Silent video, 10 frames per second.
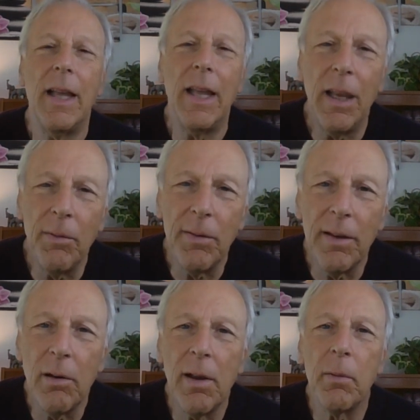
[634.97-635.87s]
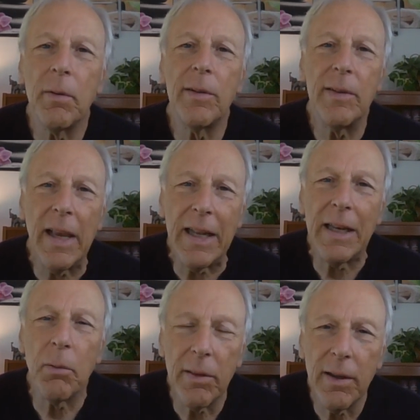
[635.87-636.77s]
even though he was
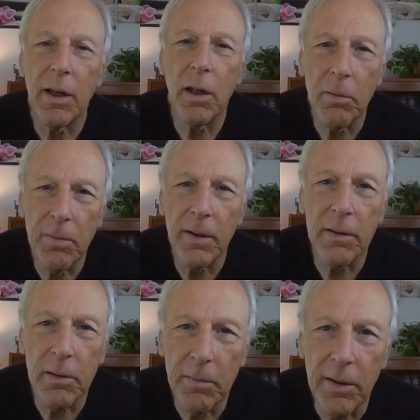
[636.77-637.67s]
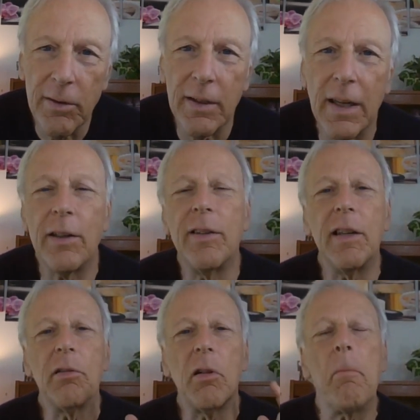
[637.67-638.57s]
standing within her field of vision, and
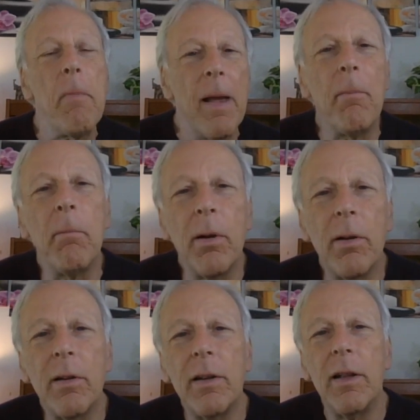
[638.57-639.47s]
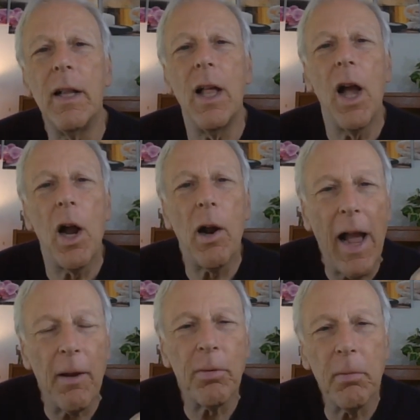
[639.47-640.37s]
she remembered her
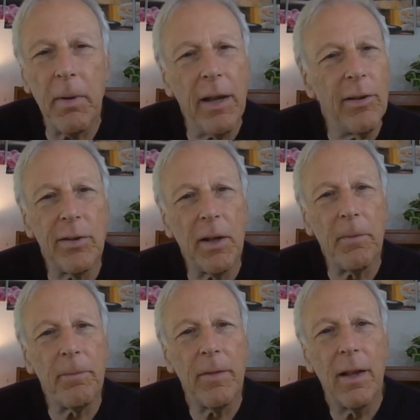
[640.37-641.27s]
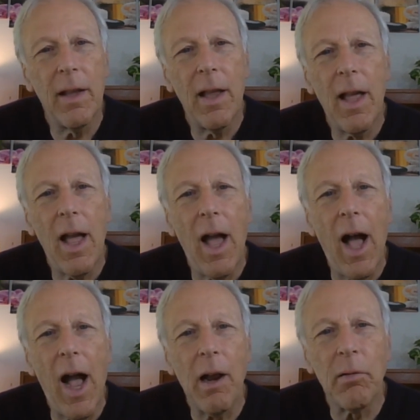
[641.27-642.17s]
affirmation,
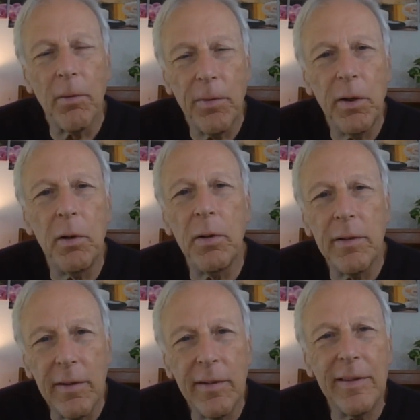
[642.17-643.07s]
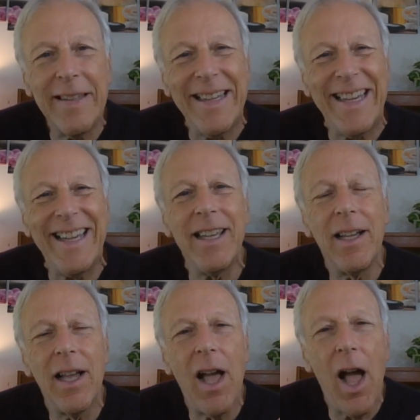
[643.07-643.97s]
I refuse to see
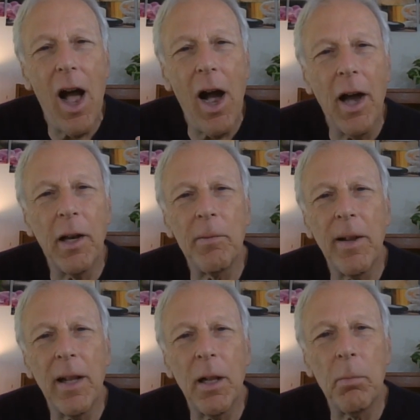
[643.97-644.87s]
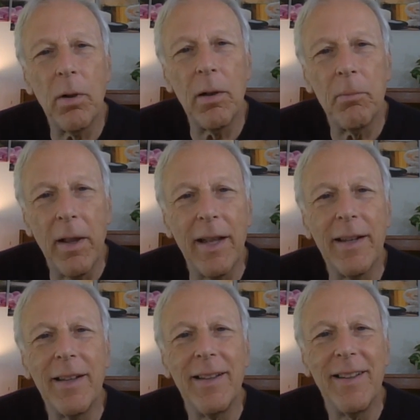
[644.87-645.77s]
unavailable
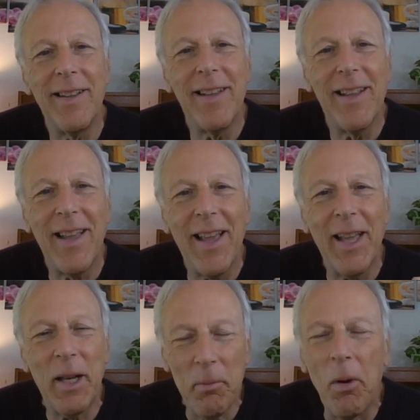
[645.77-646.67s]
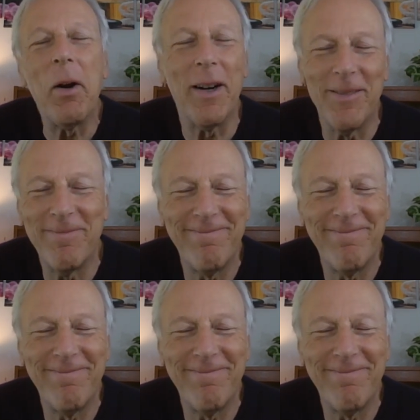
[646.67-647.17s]
men anymore.